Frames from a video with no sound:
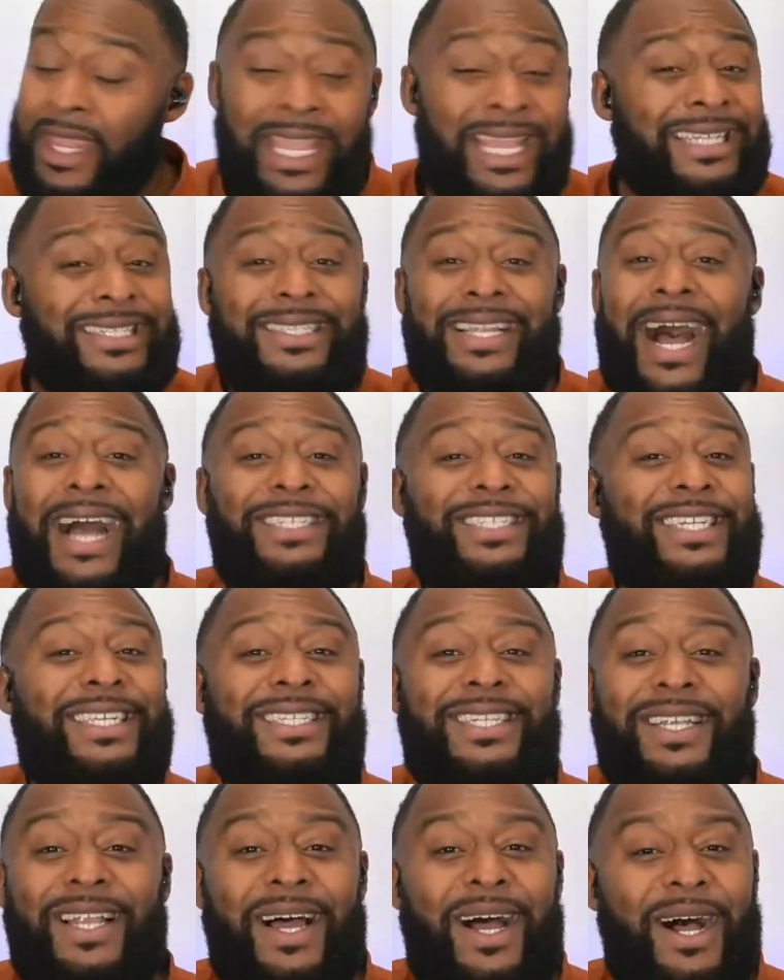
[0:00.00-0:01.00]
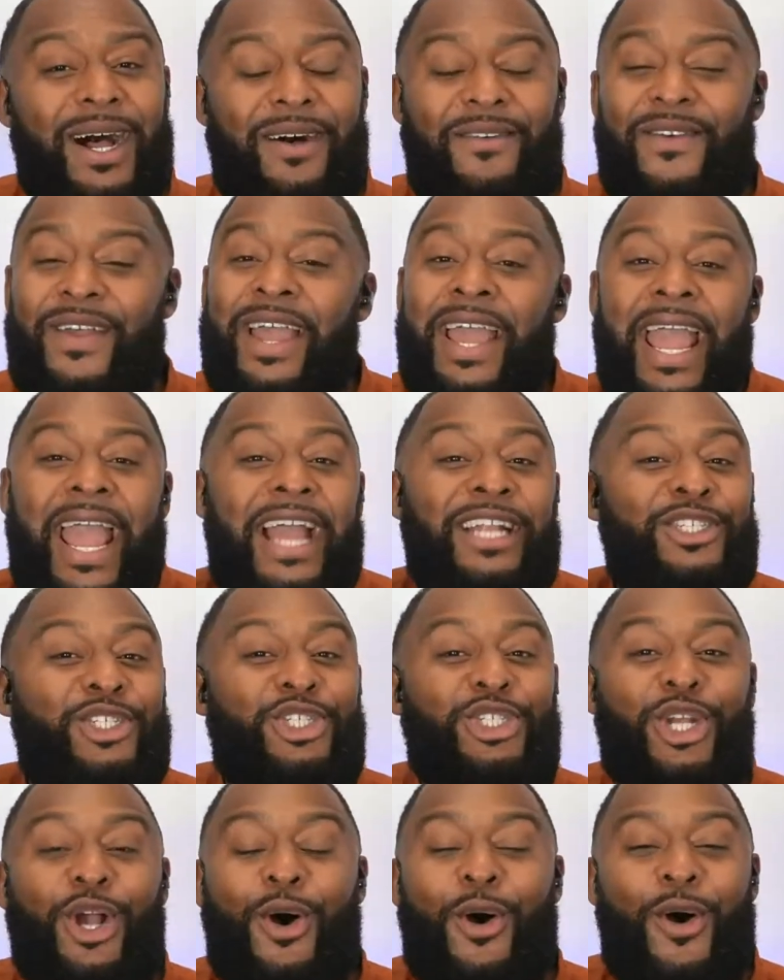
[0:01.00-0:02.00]
is not just love,
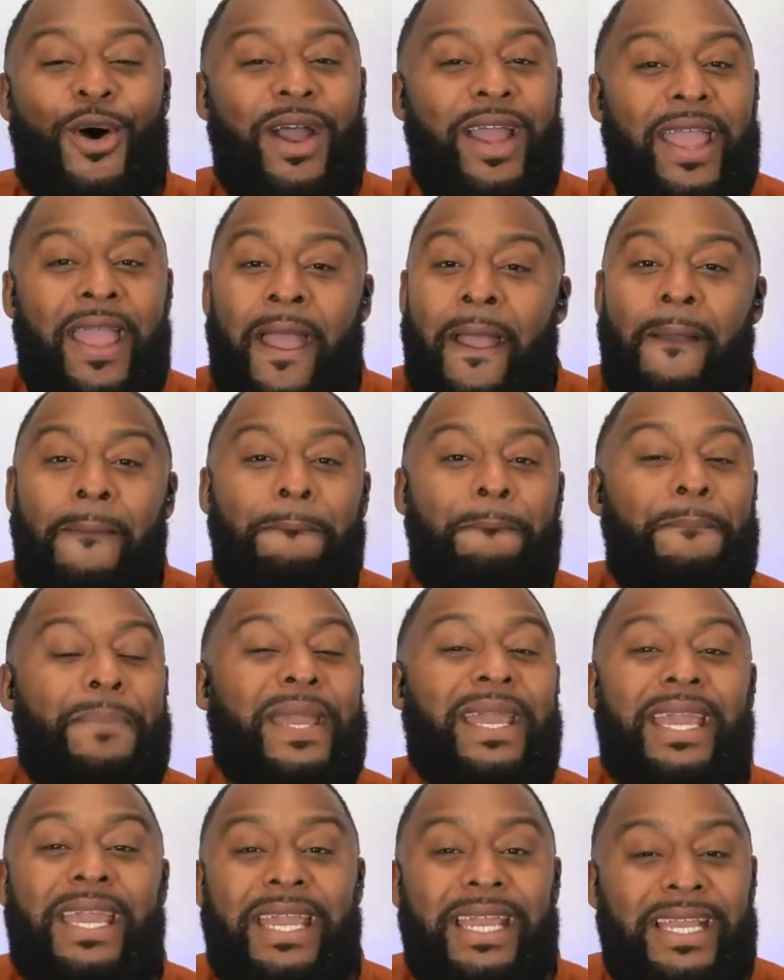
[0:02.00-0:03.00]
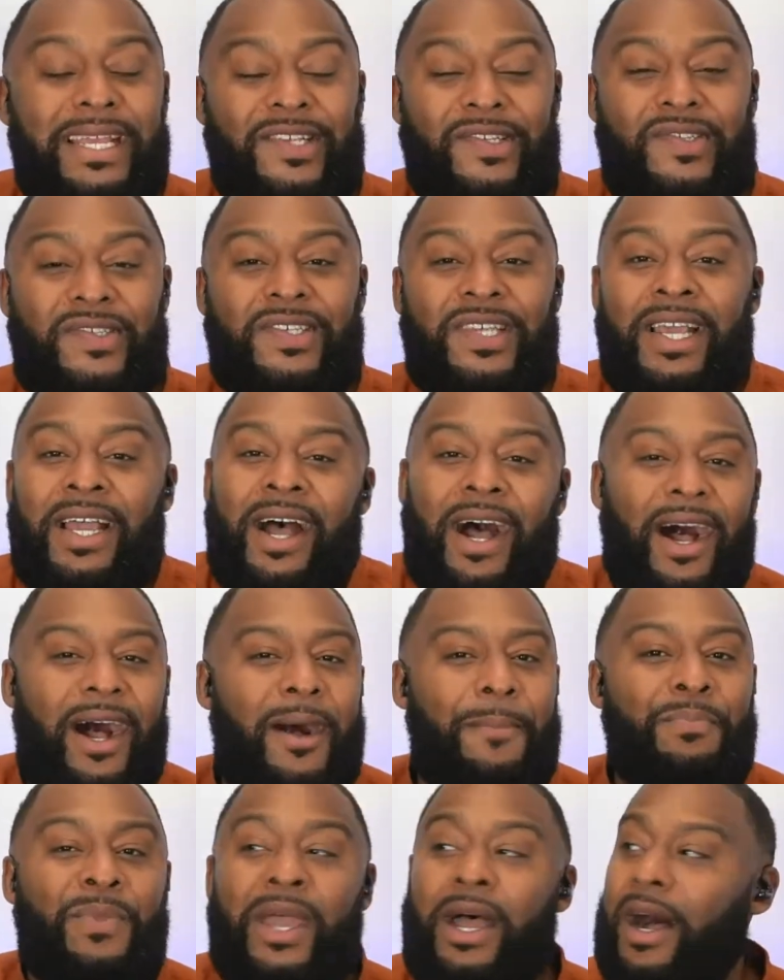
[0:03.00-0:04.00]
joy, peace,
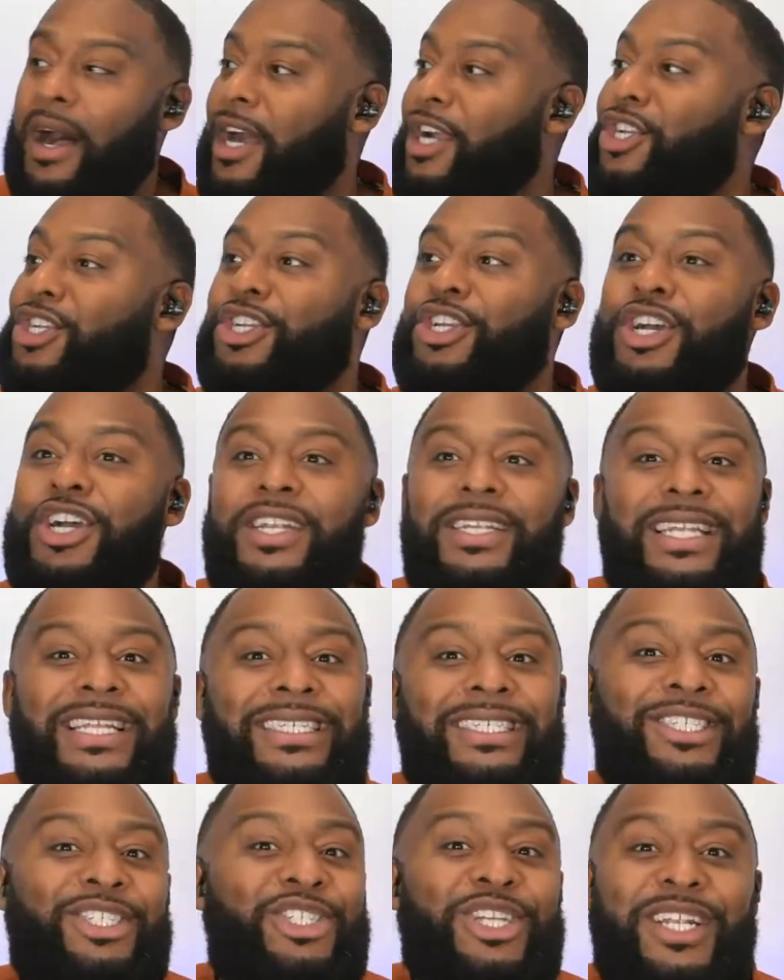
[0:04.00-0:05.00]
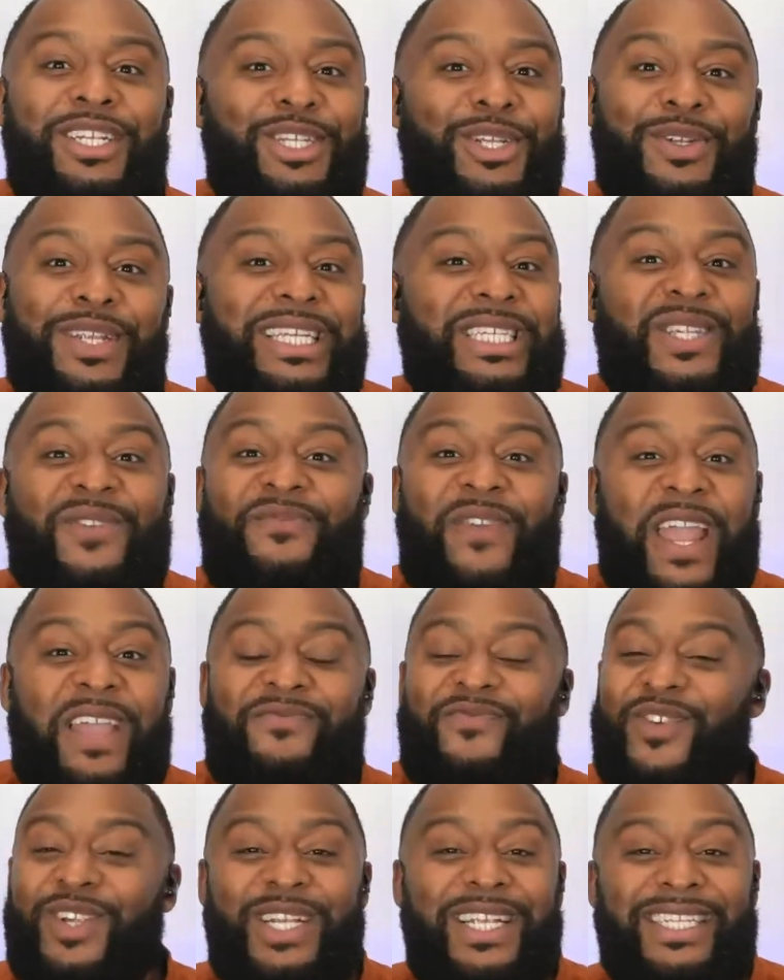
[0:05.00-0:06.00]
a goodness, gentleness,
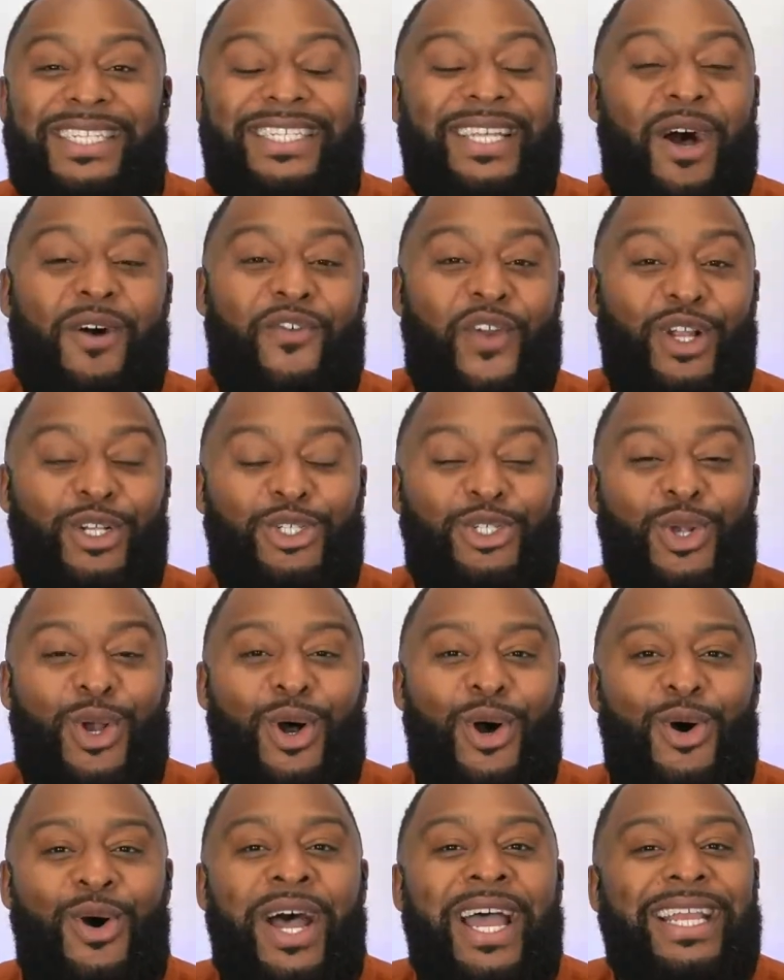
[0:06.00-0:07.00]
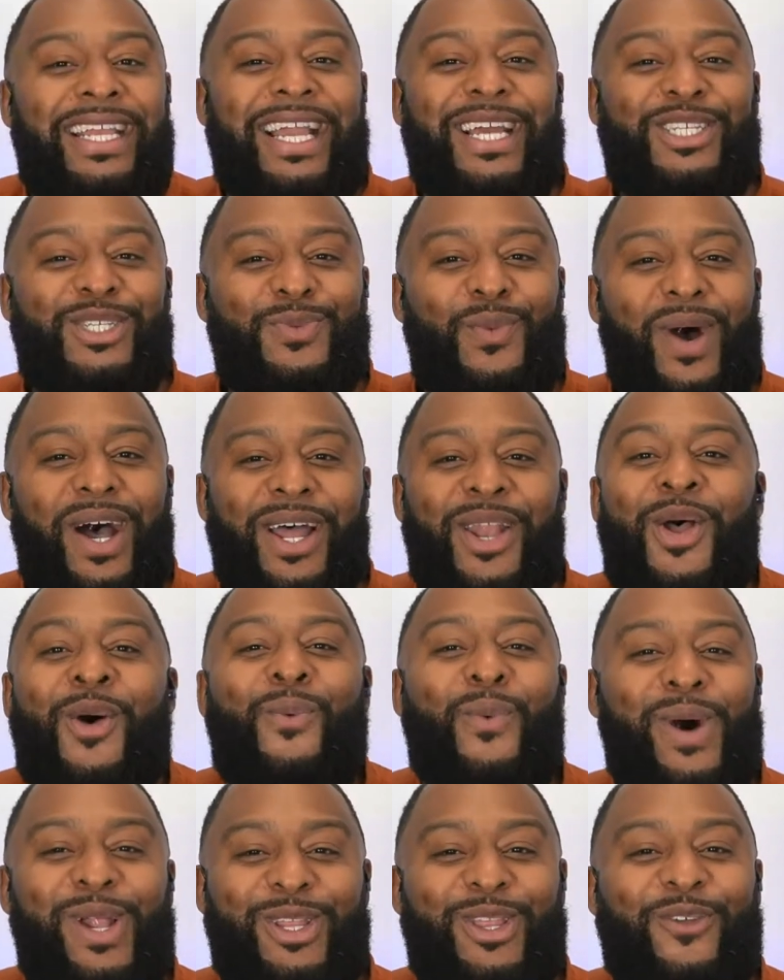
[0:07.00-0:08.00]
faithfulness, self-control. Guess what?
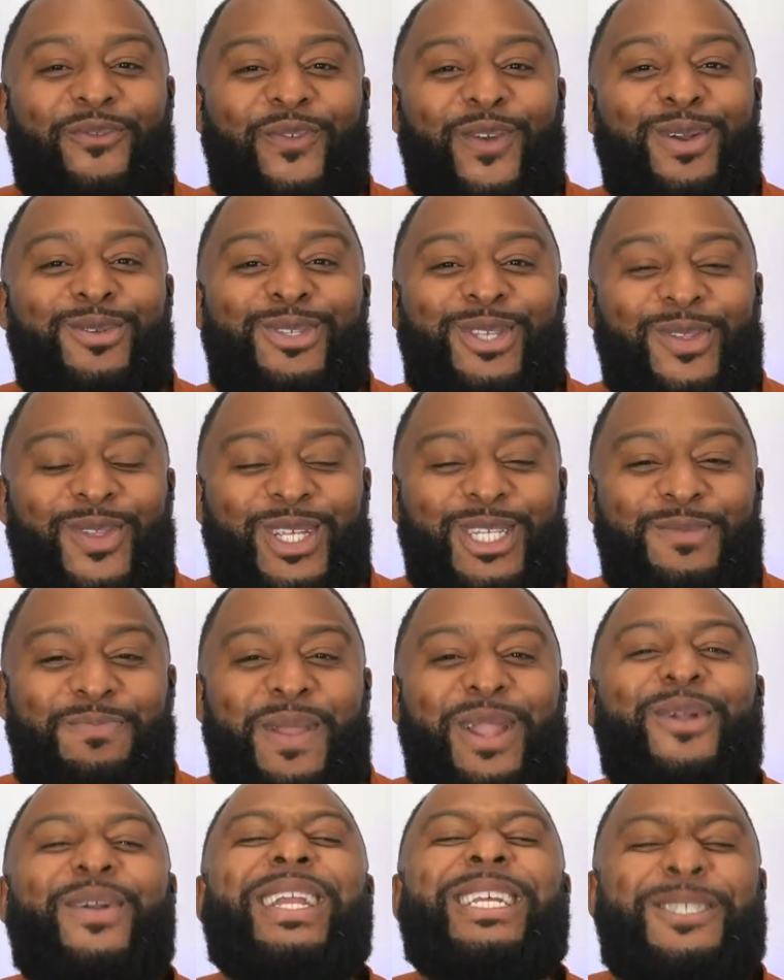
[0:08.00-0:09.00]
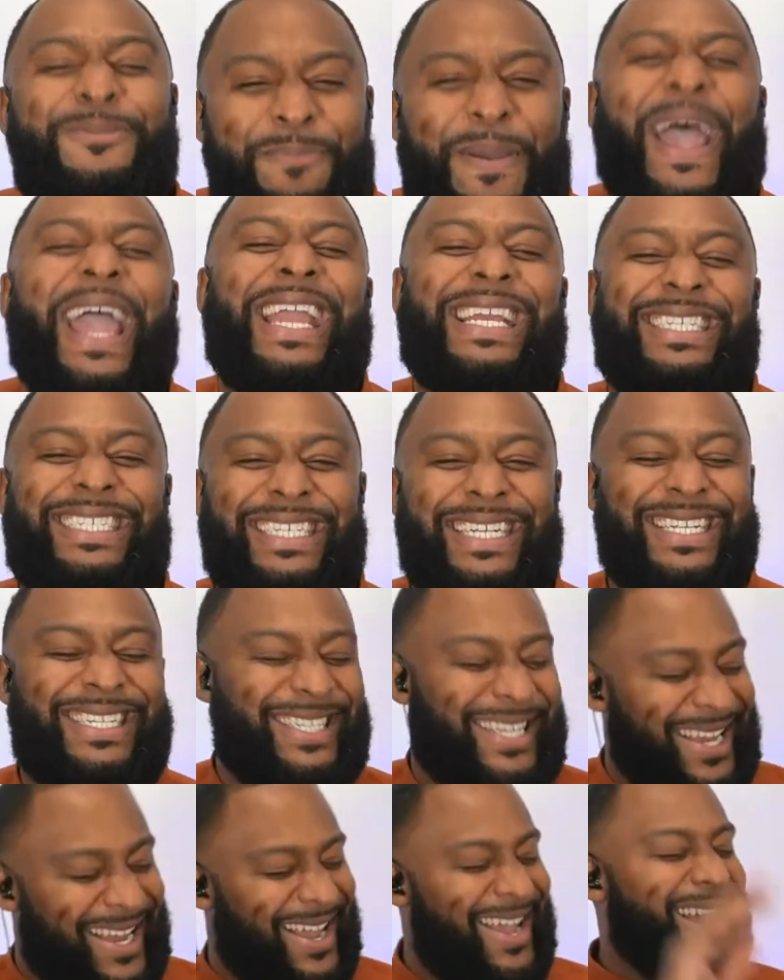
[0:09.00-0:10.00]
One of the fruits of the Spirit is
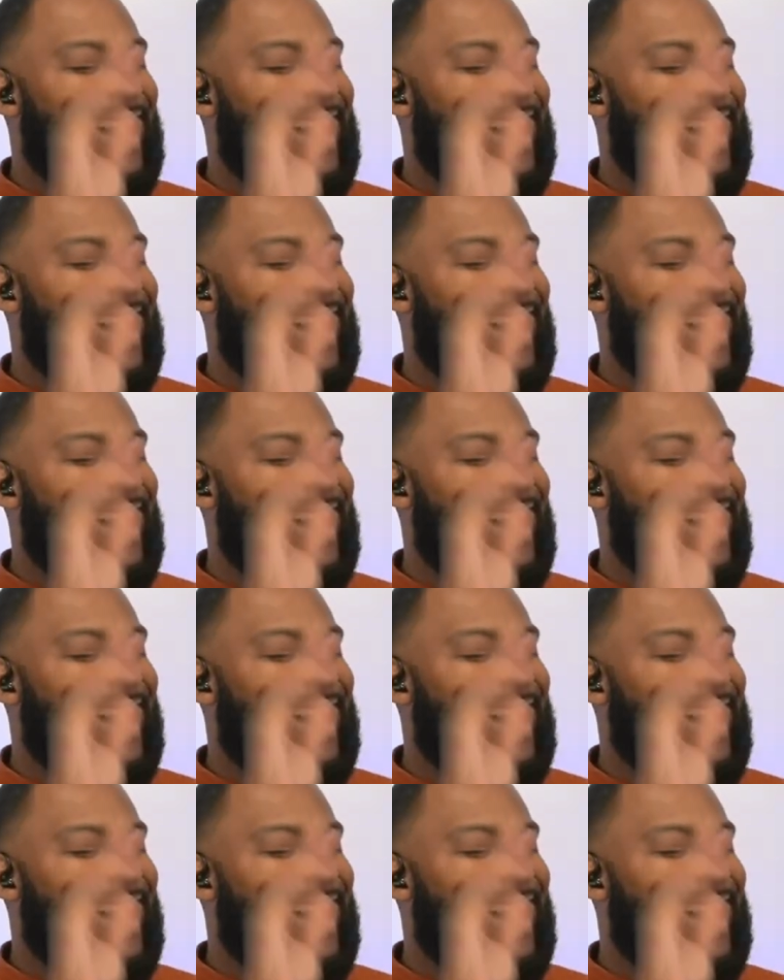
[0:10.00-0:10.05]
patience.